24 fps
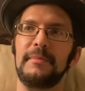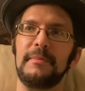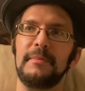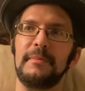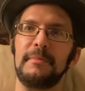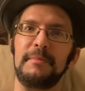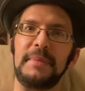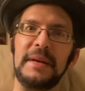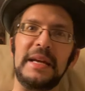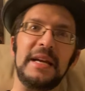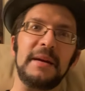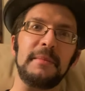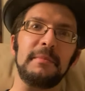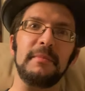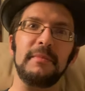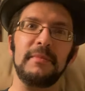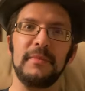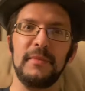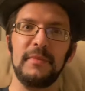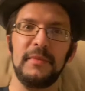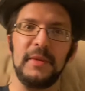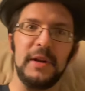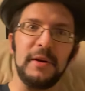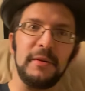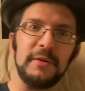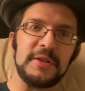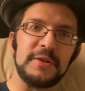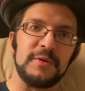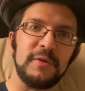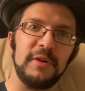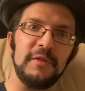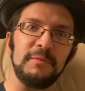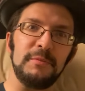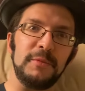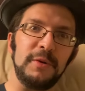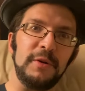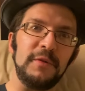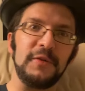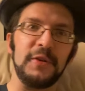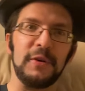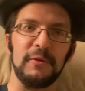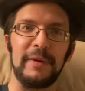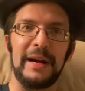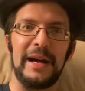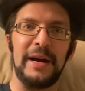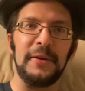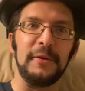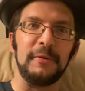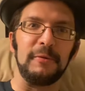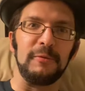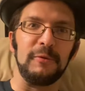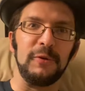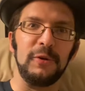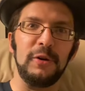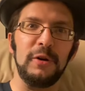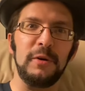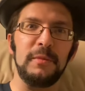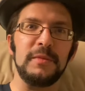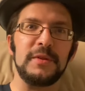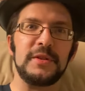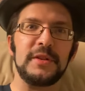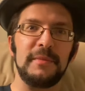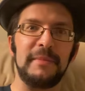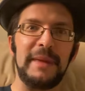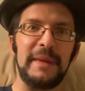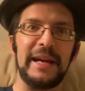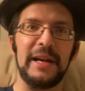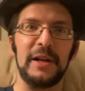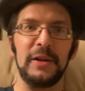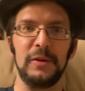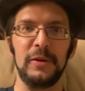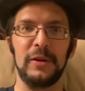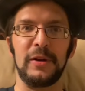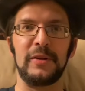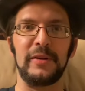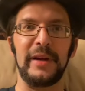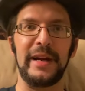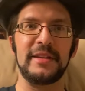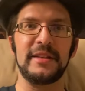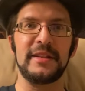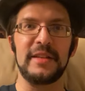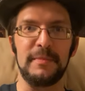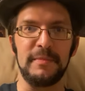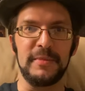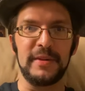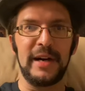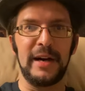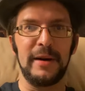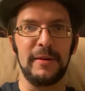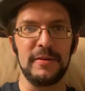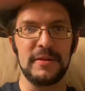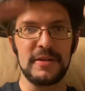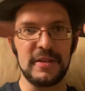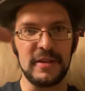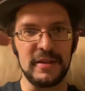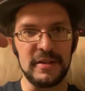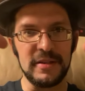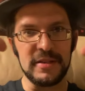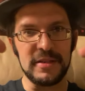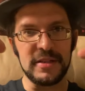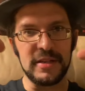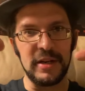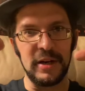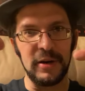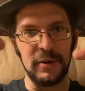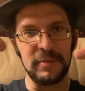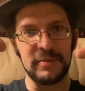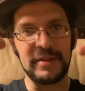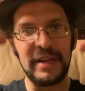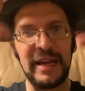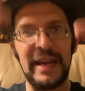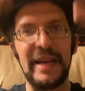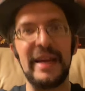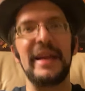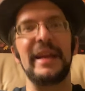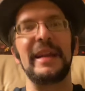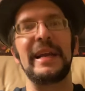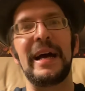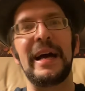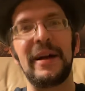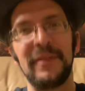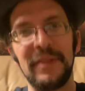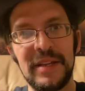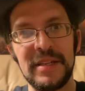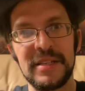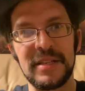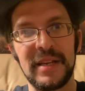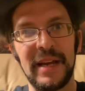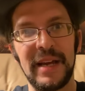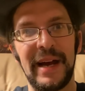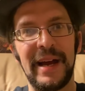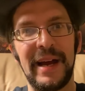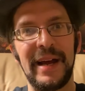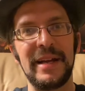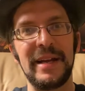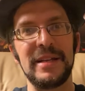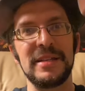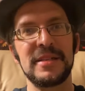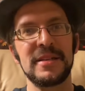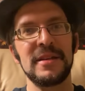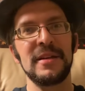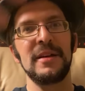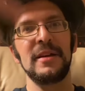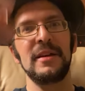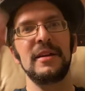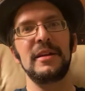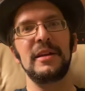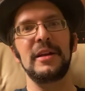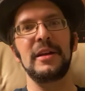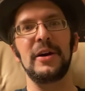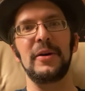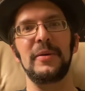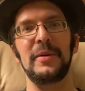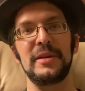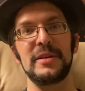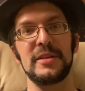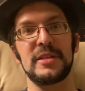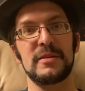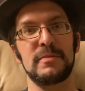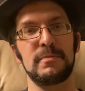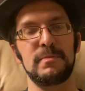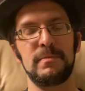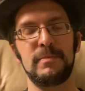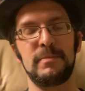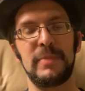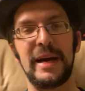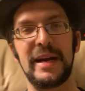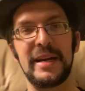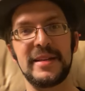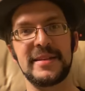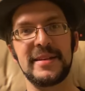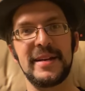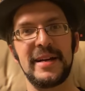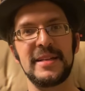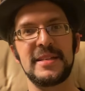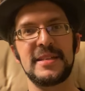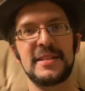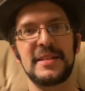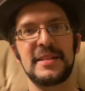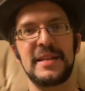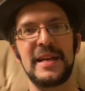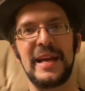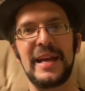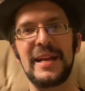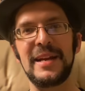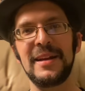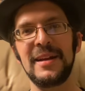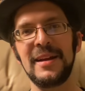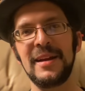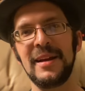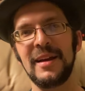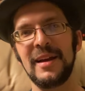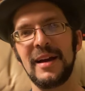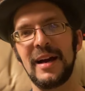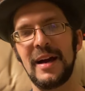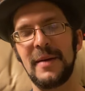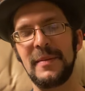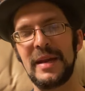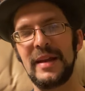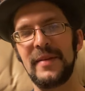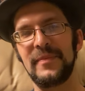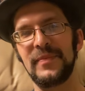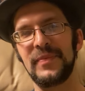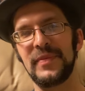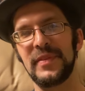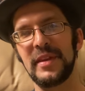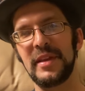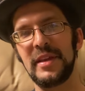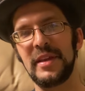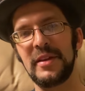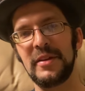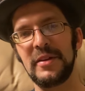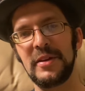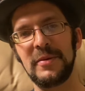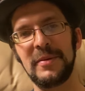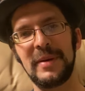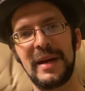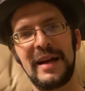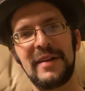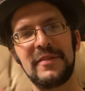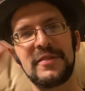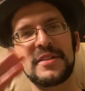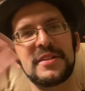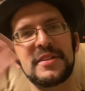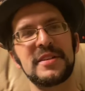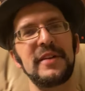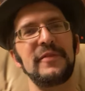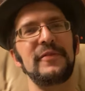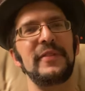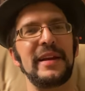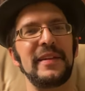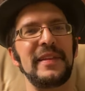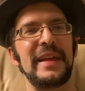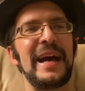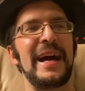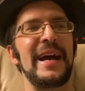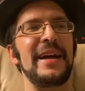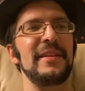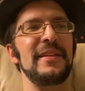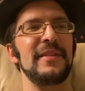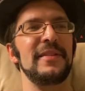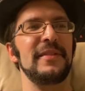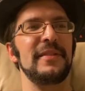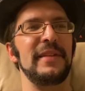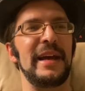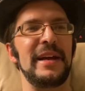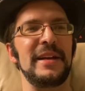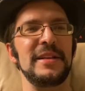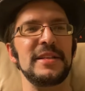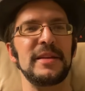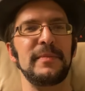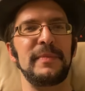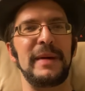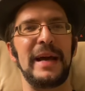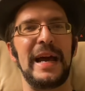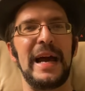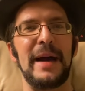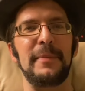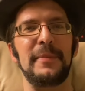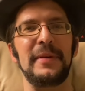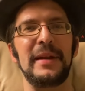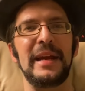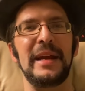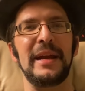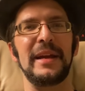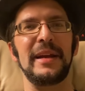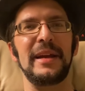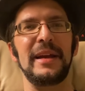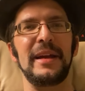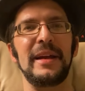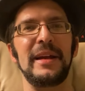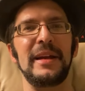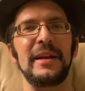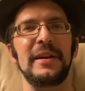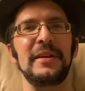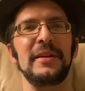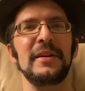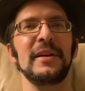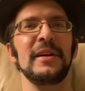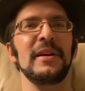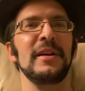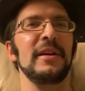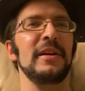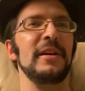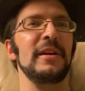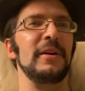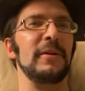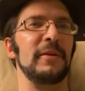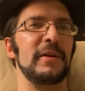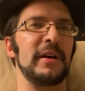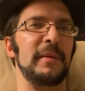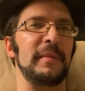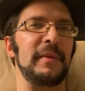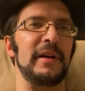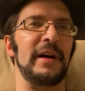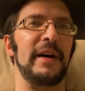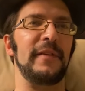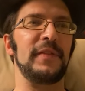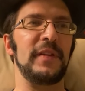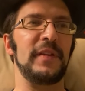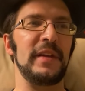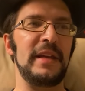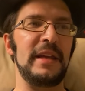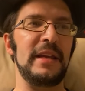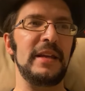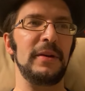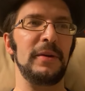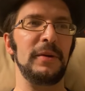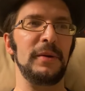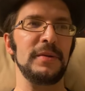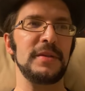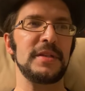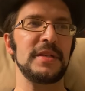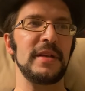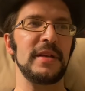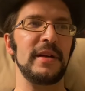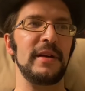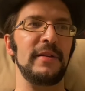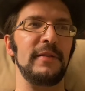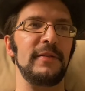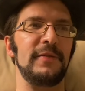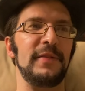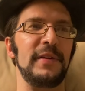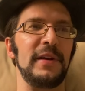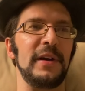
being, sort of moved around the room to make it look like Tim Thomerson's, taking out these guys, in his pint-sized state. I mean, you have stuff like that ends up happening, and, coming off the heels of,